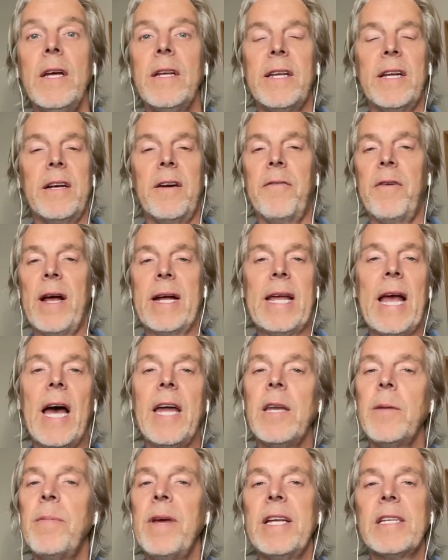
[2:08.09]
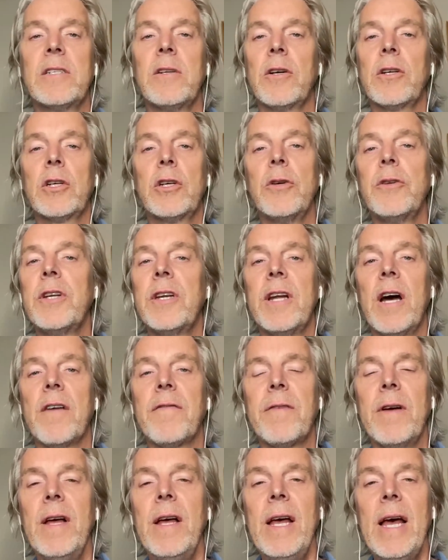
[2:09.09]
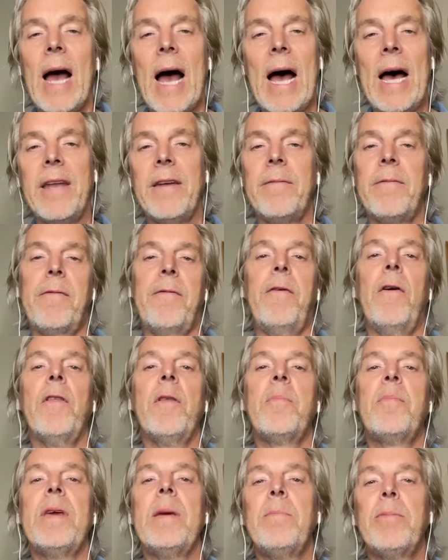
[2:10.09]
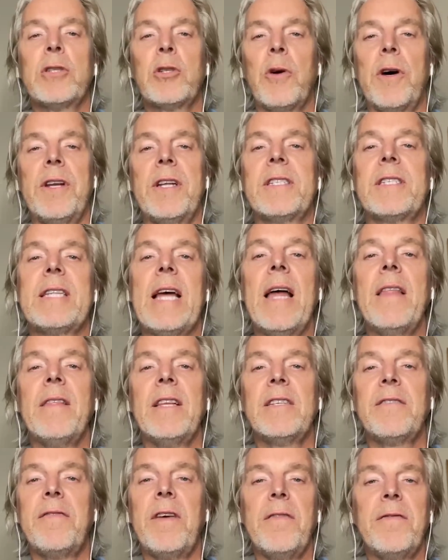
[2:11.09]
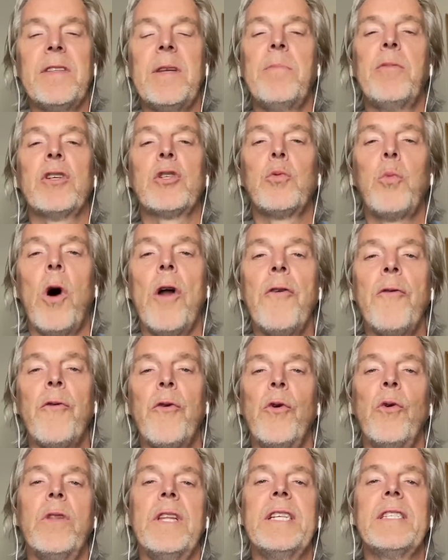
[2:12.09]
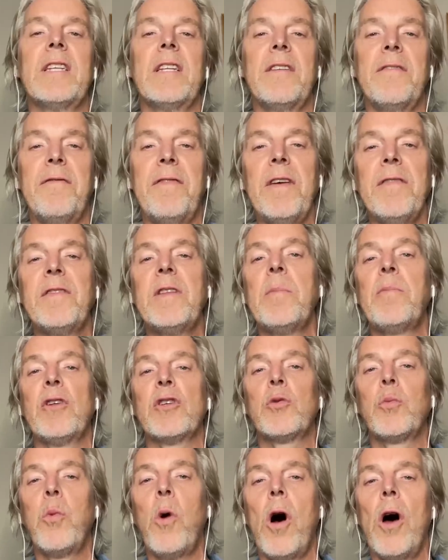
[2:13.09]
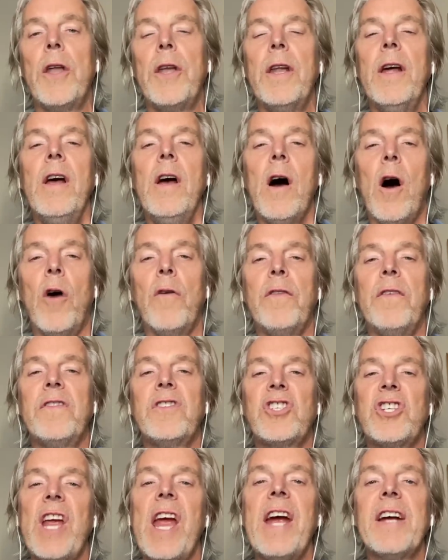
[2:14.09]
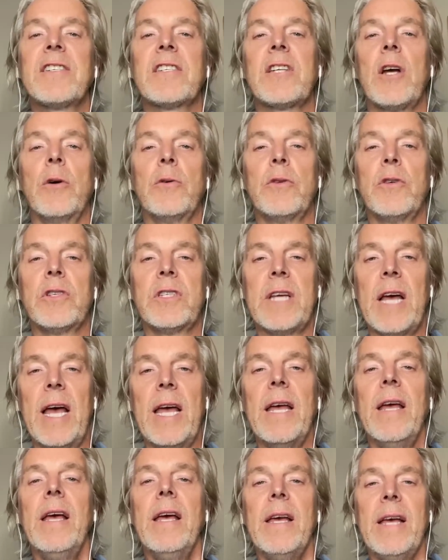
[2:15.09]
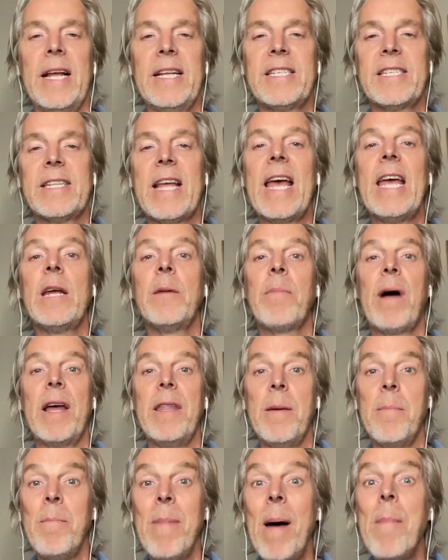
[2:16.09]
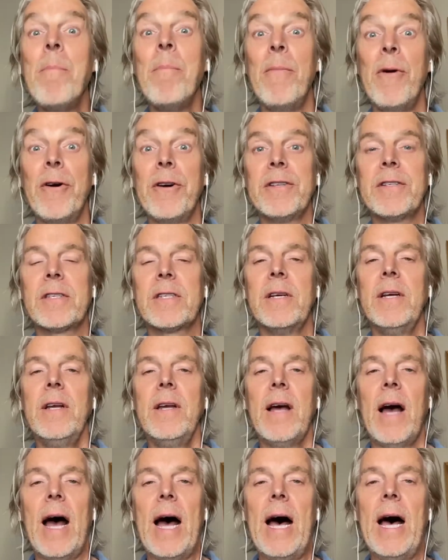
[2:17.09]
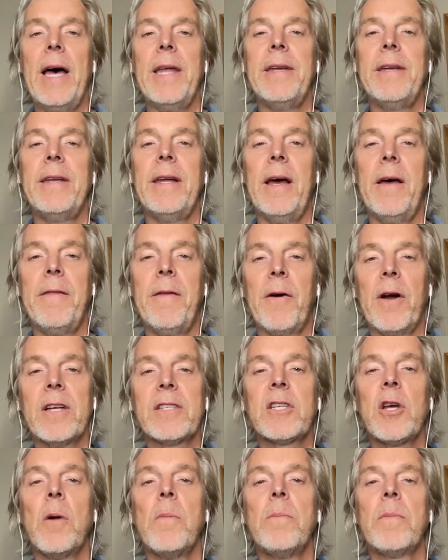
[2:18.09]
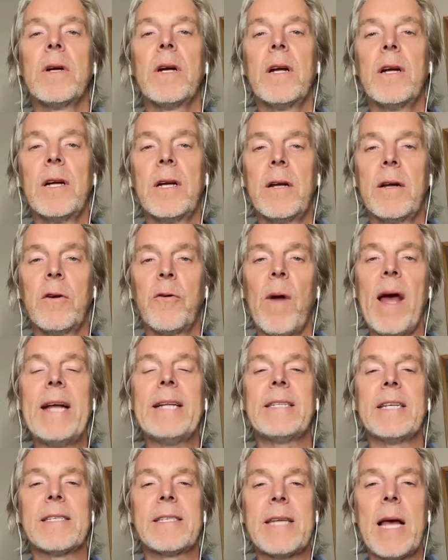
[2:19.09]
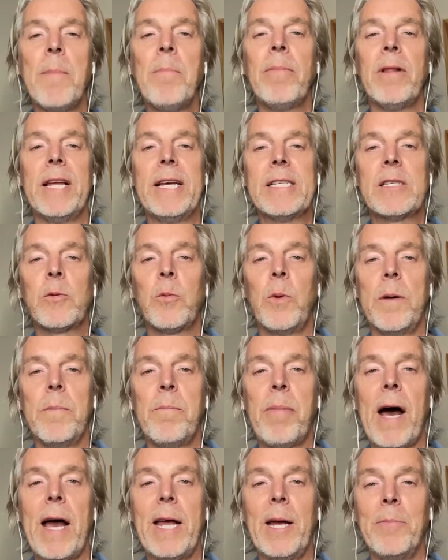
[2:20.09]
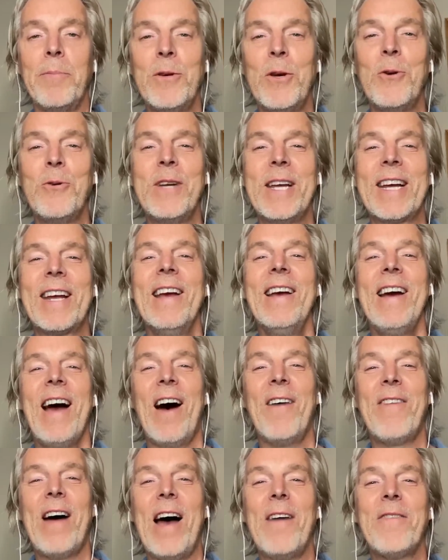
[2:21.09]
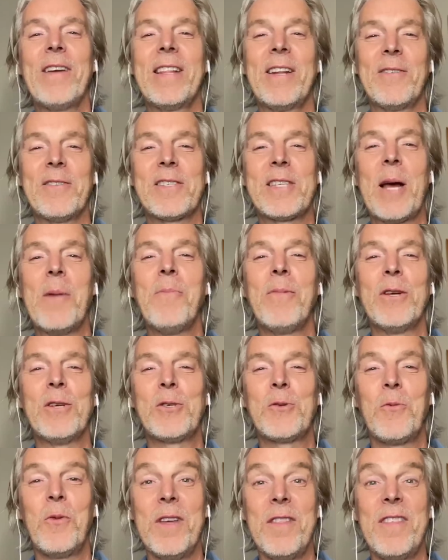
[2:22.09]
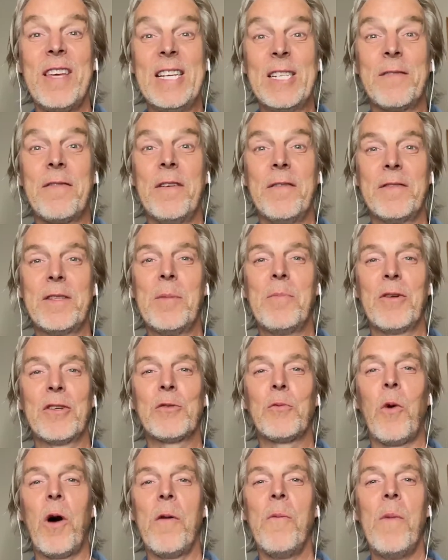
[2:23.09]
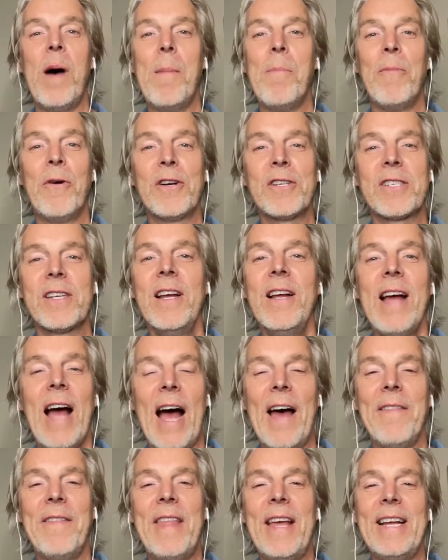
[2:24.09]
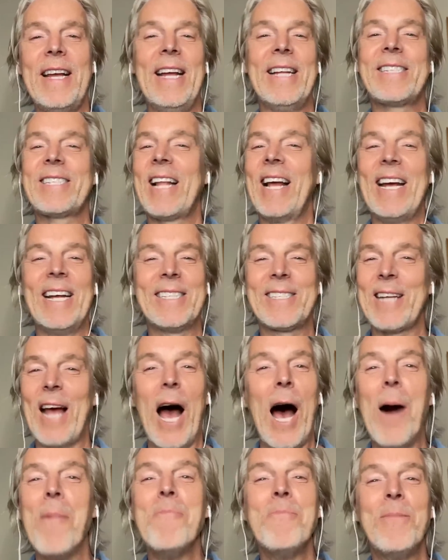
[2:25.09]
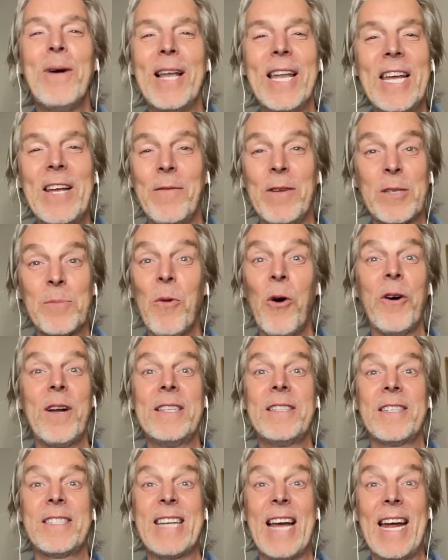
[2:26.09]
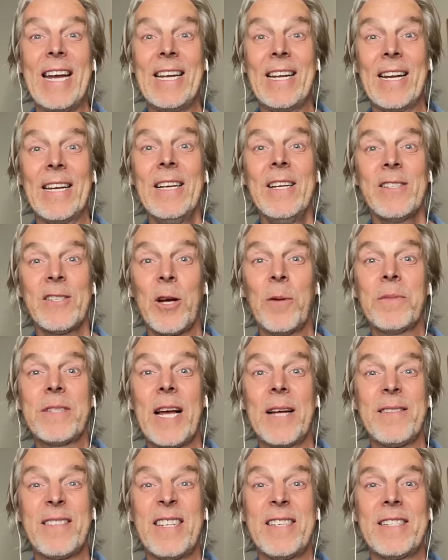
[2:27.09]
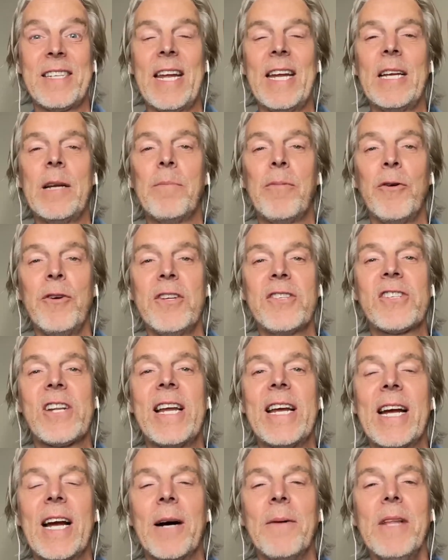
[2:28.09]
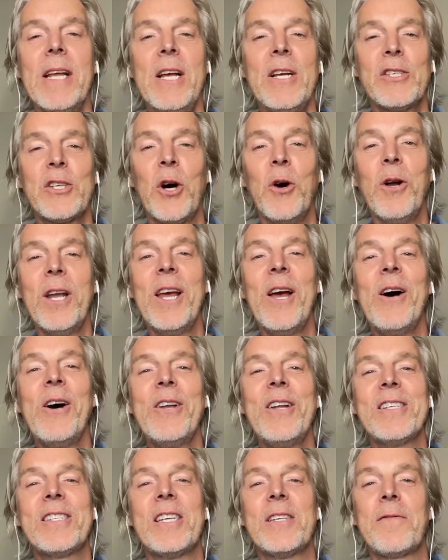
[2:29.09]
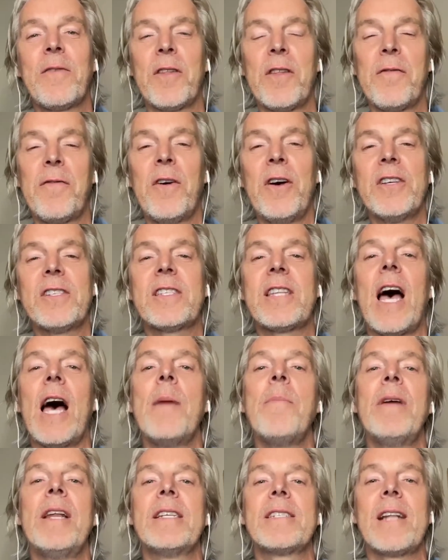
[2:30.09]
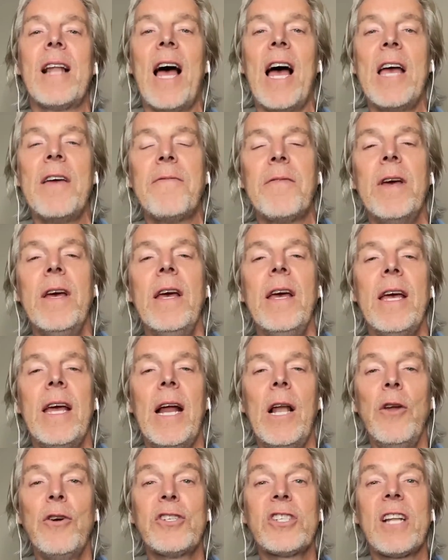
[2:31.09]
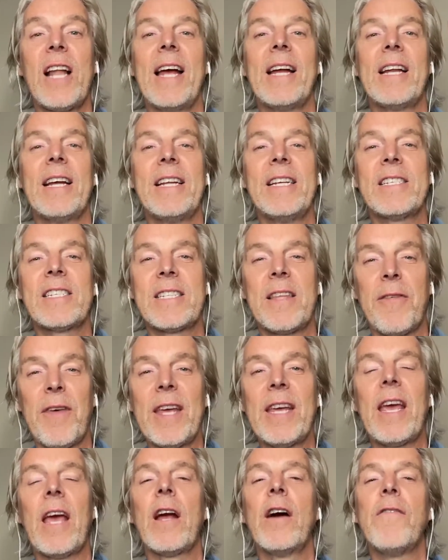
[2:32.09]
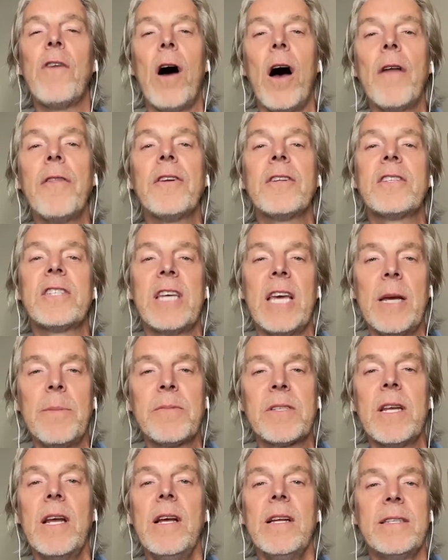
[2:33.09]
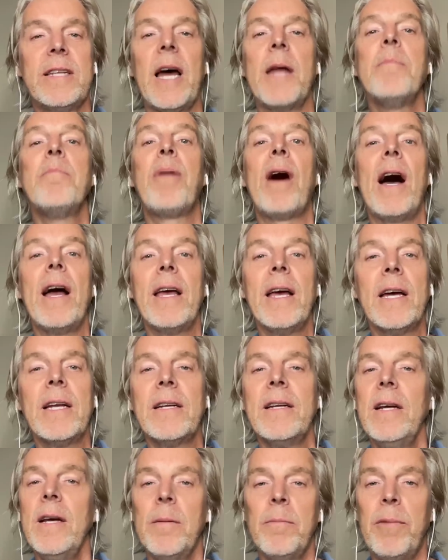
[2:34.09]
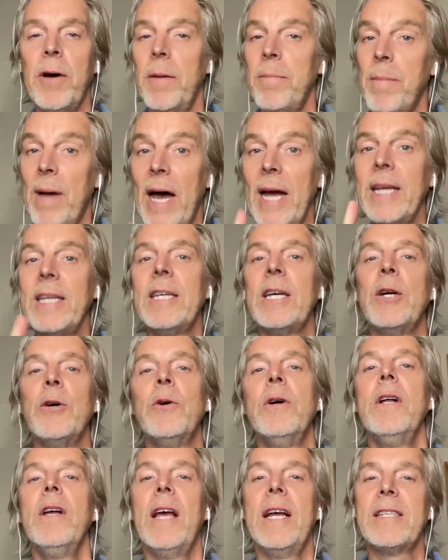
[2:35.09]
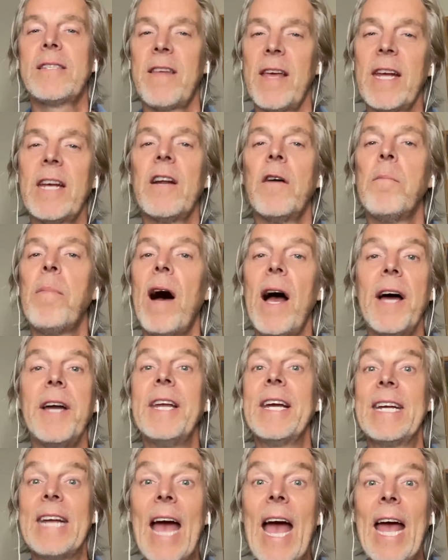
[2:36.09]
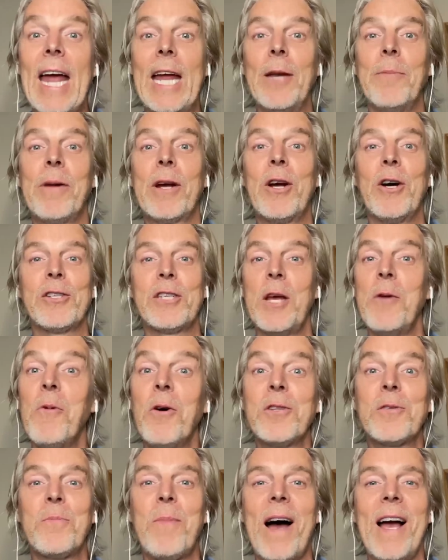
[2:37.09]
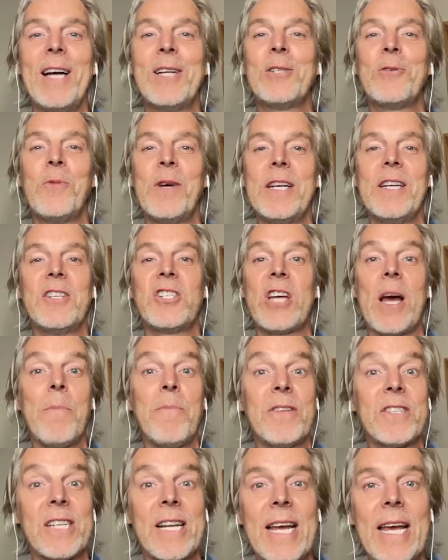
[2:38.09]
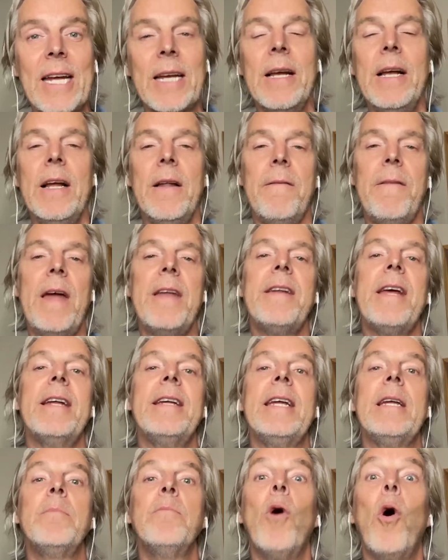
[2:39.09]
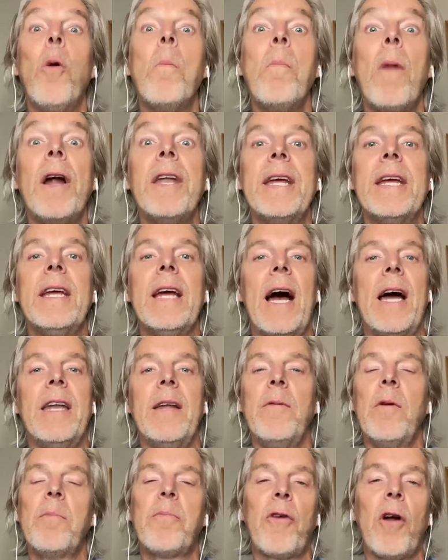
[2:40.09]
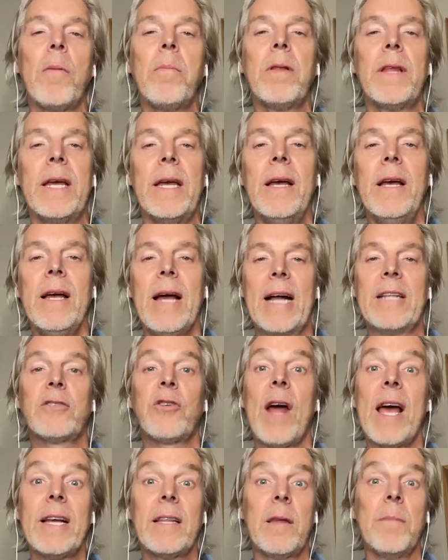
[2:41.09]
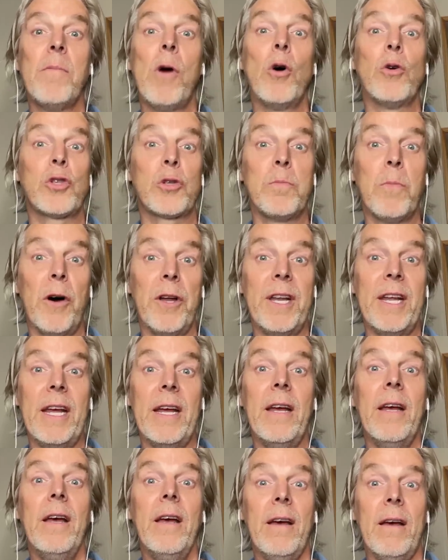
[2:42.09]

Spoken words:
Their academy is not good enough. And for the people to understand this 50 plus one rule is that the 50 plus one of the share, so to say, is staying by the members. And there are some great assemblies when Bayern Munich are having their assemblies with these 50 plus one members, and it's unbelievable. It's more entertaining sometimes than seeing the Bundesliga. So Uli Hoeness is, for the first time in his life, he looks like that he's thinking of other teams than Bayern, but mind you, he's thinking of Bayern again because he wants Bayern to win the Champions League. Then they need more money, and he would probably attract the most money.